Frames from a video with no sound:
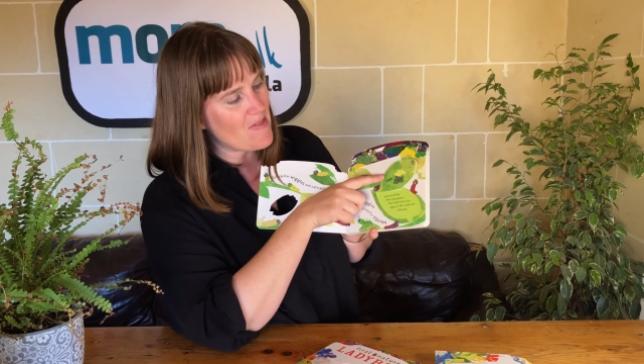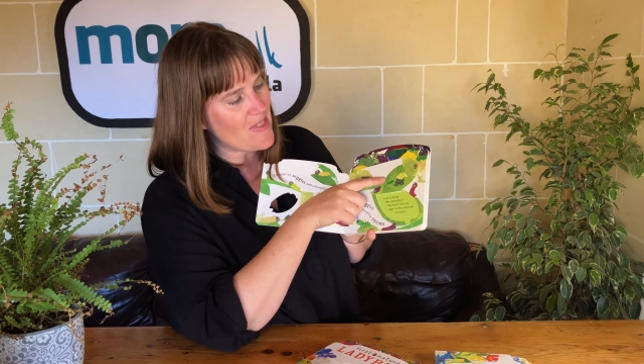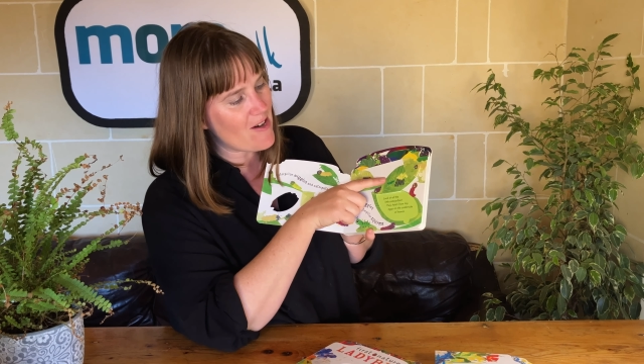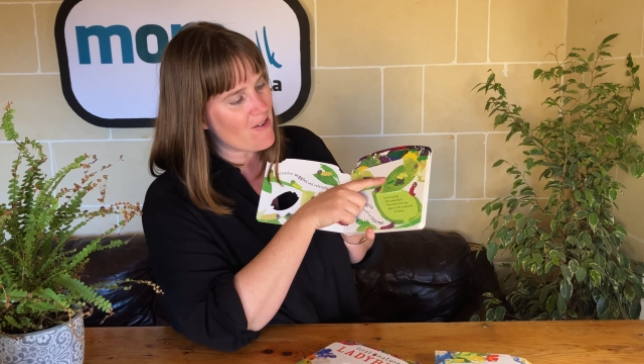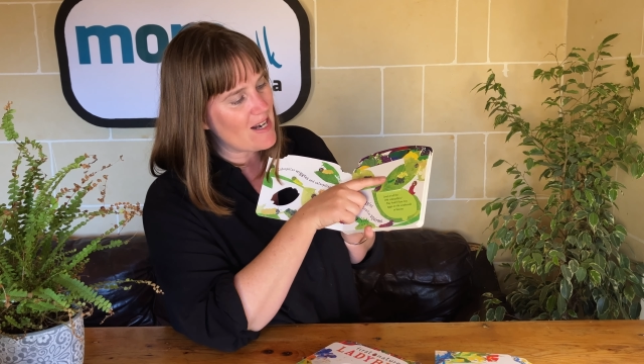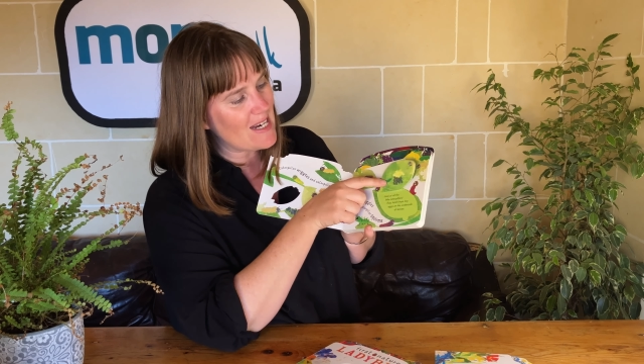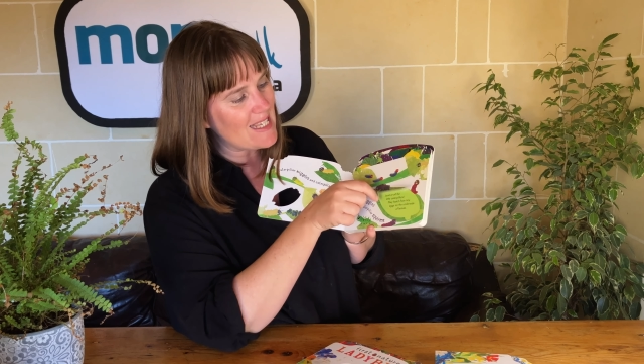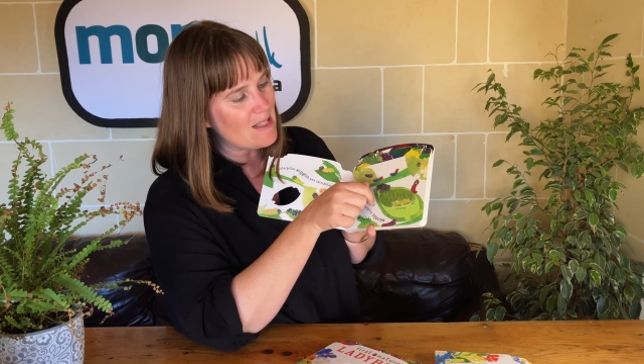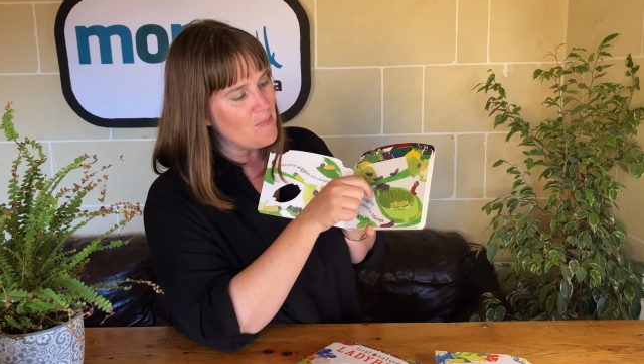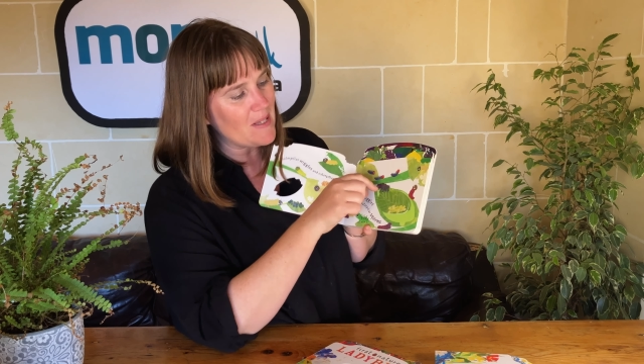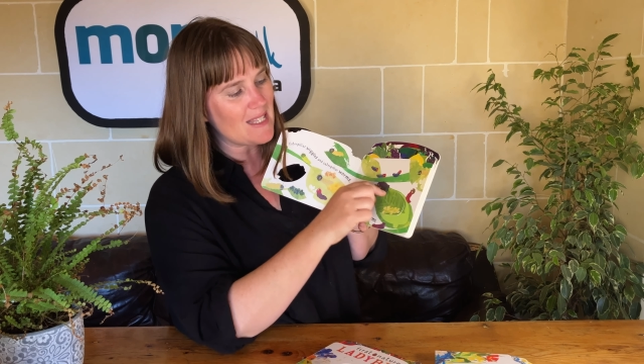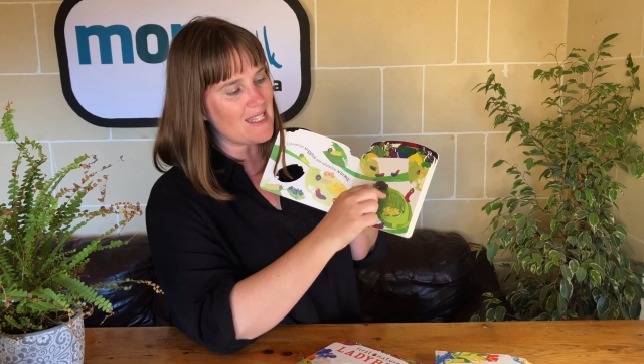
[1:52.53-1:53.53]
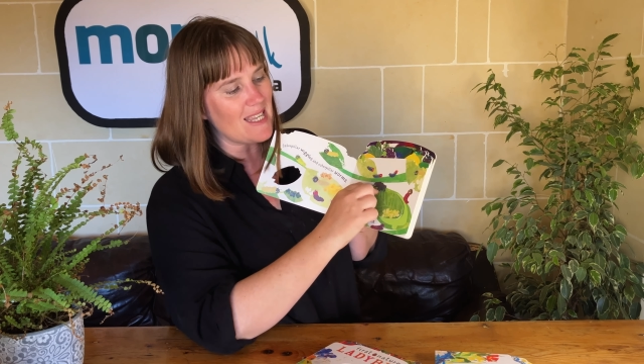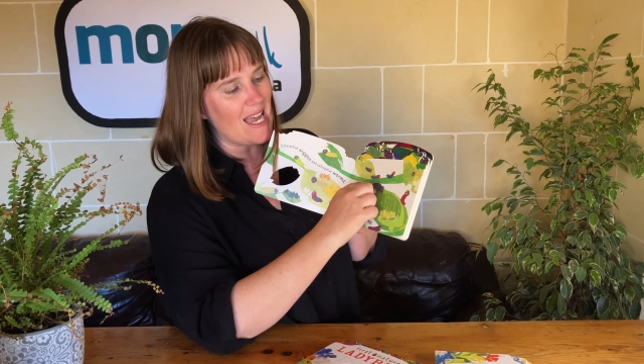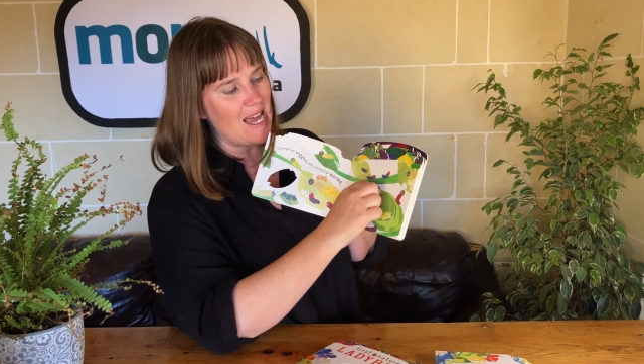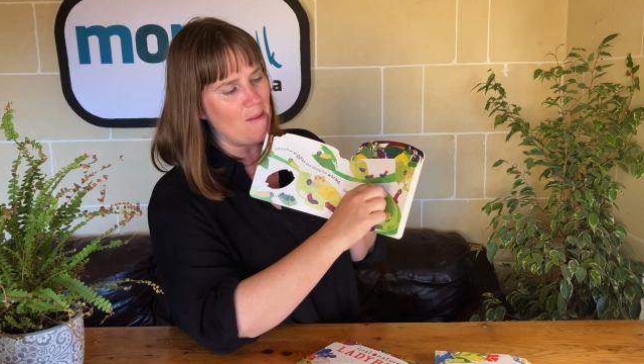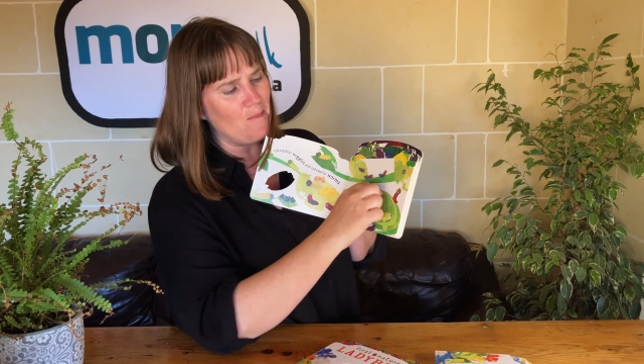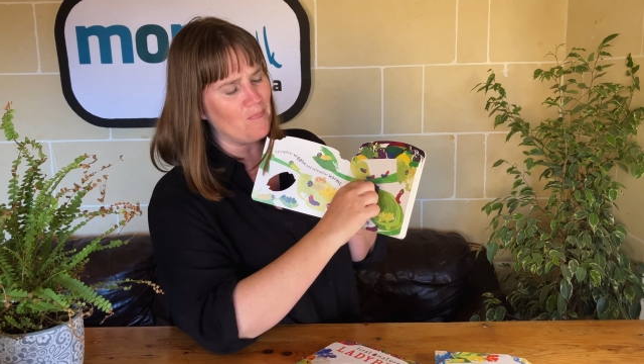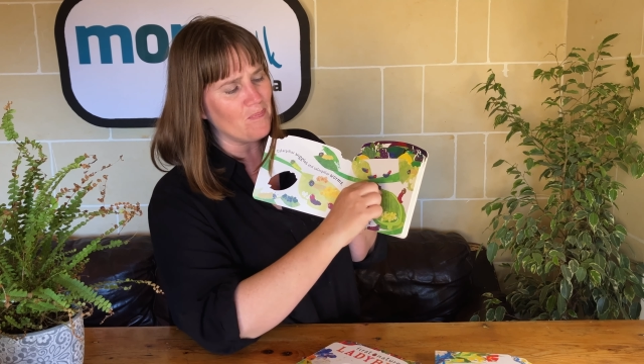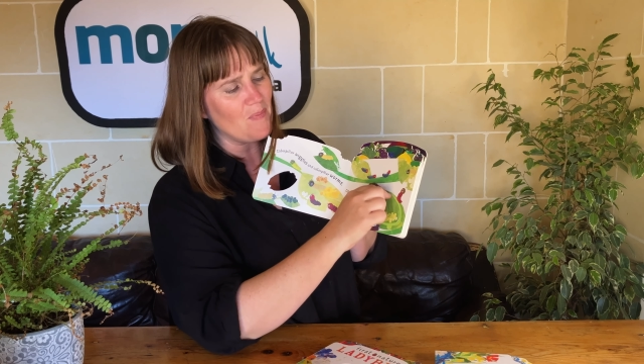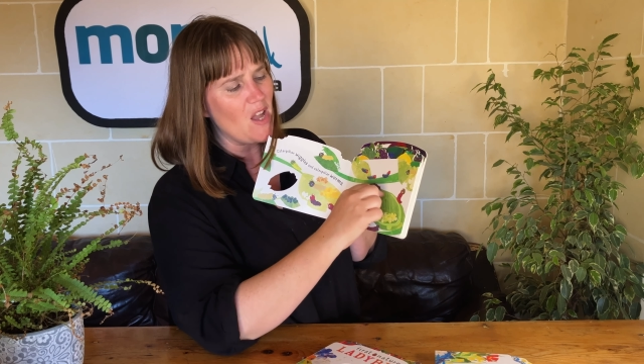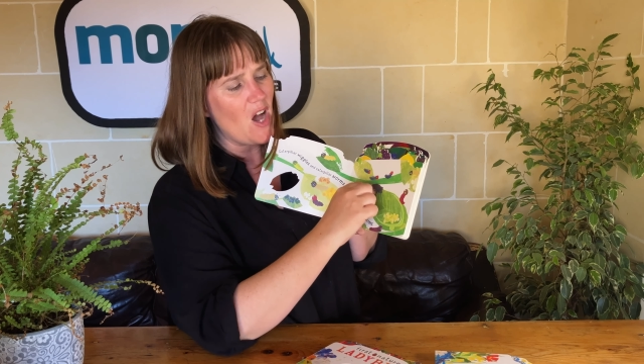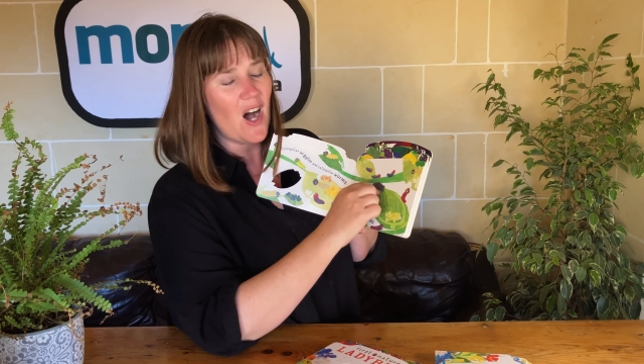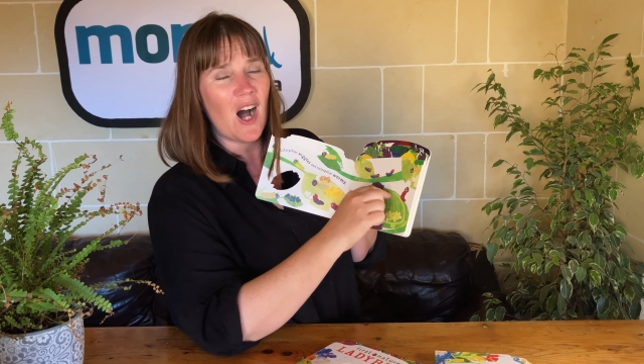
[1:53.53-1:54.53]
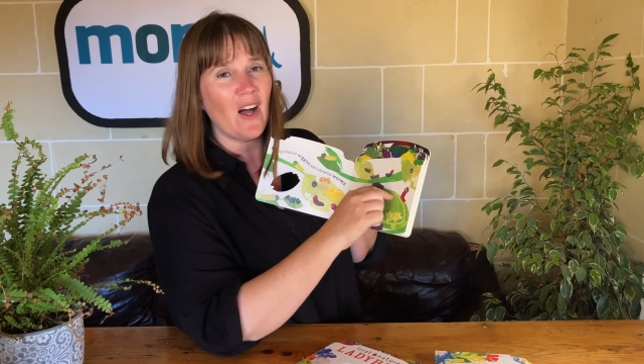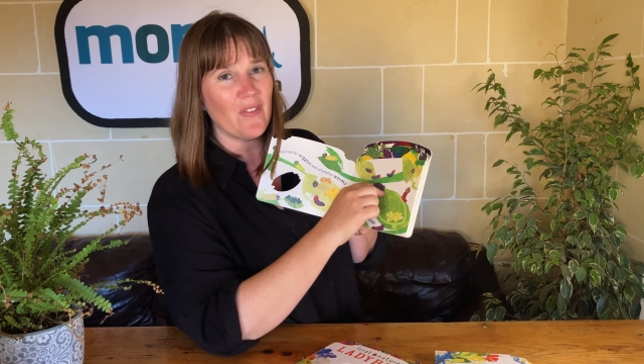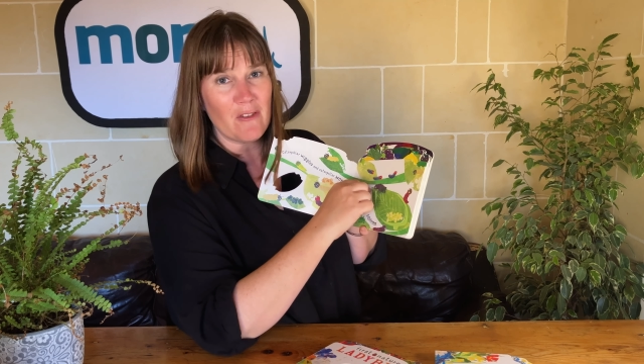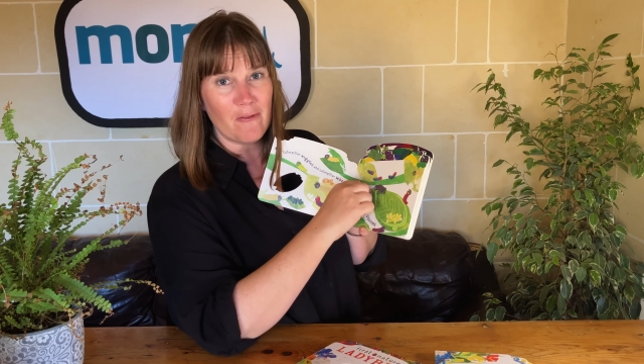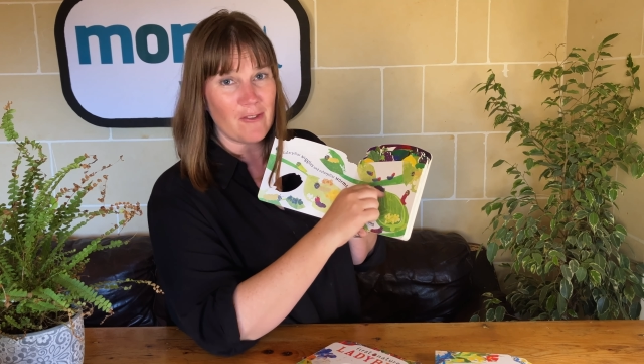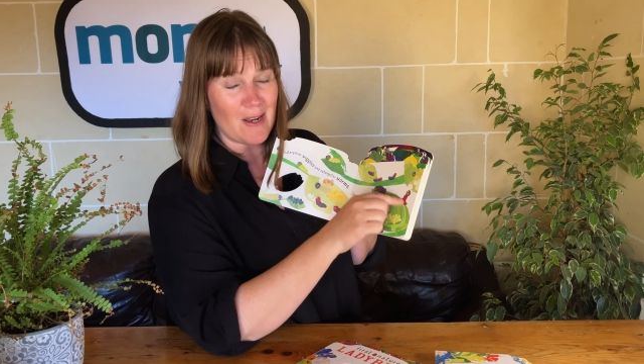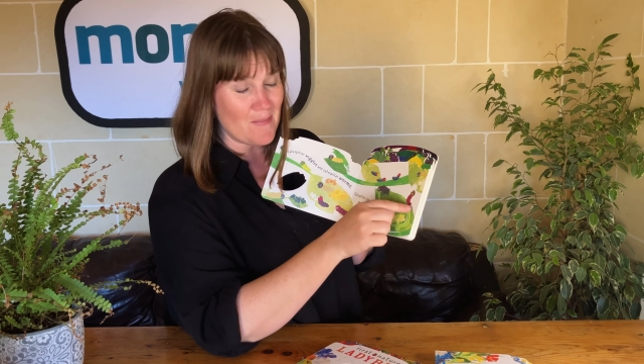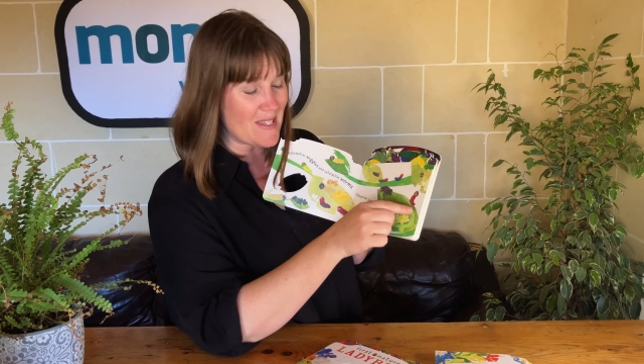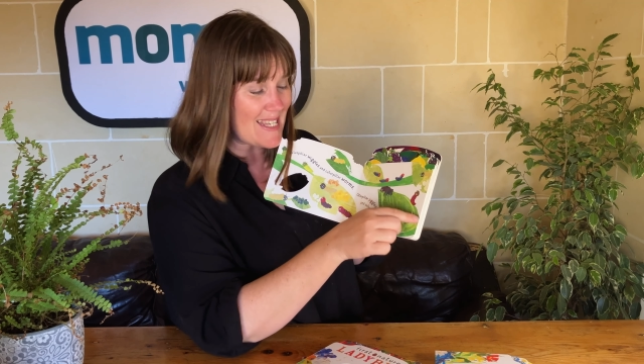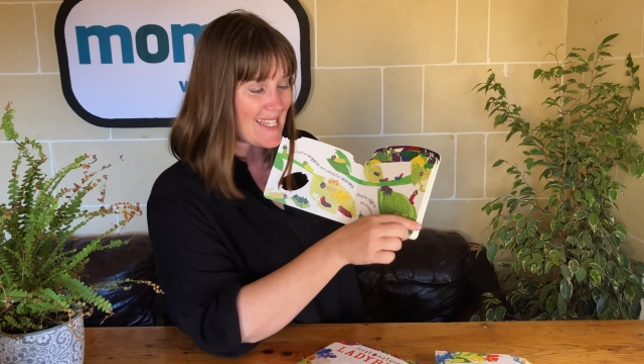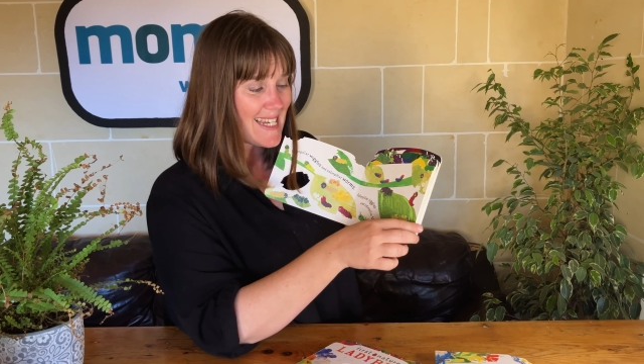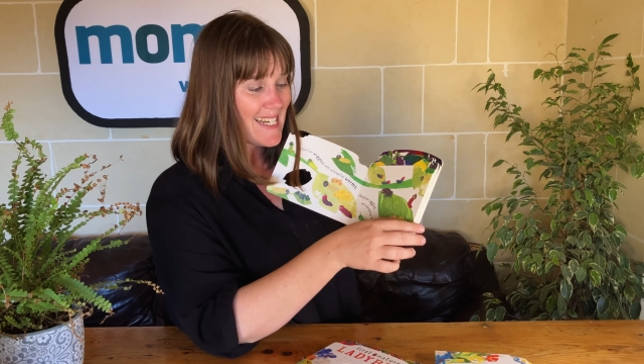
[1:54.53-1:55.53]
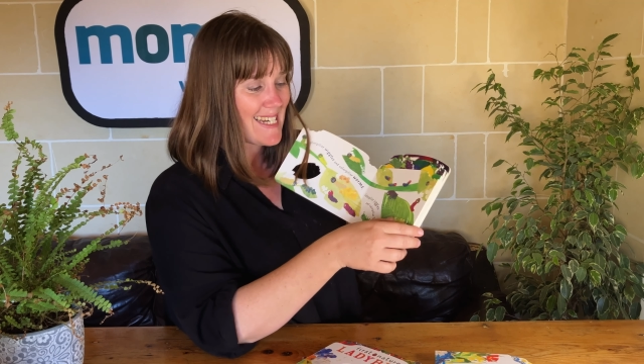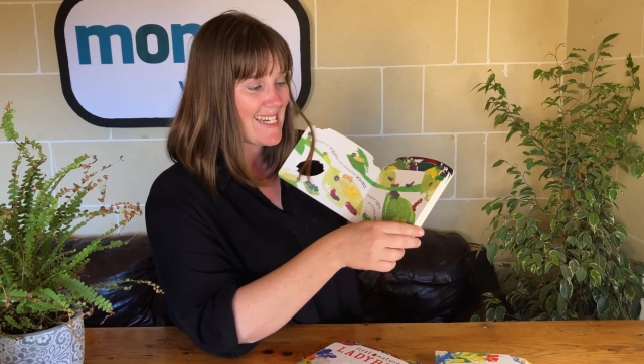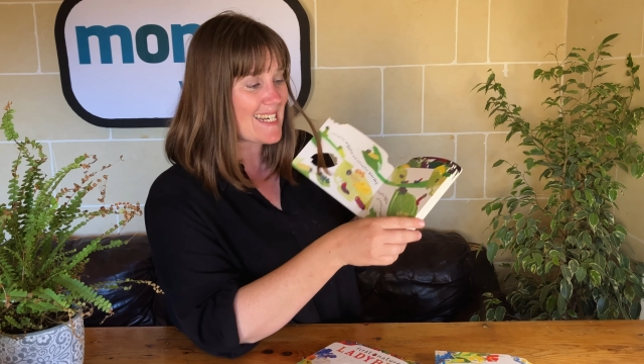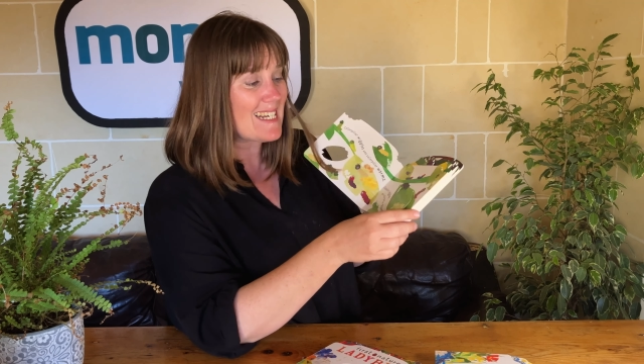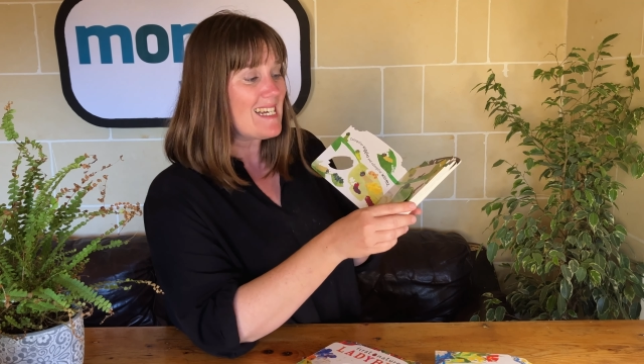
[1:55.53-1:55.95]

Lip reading: they're a little bit on the flimsy side.